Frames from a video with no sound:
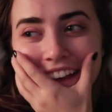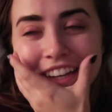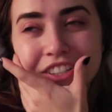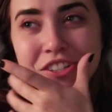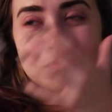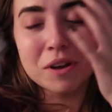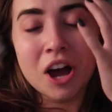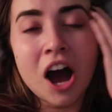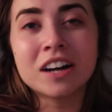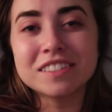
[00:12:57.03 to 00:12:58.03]
it's just
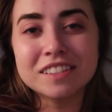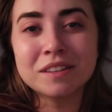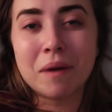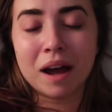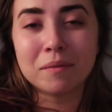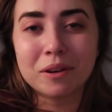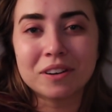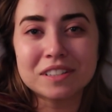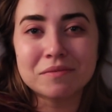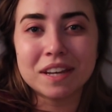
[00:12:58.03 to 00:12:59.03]
constantly
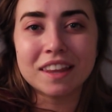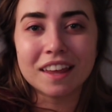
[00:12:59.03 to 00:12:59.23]
mind-blowing to me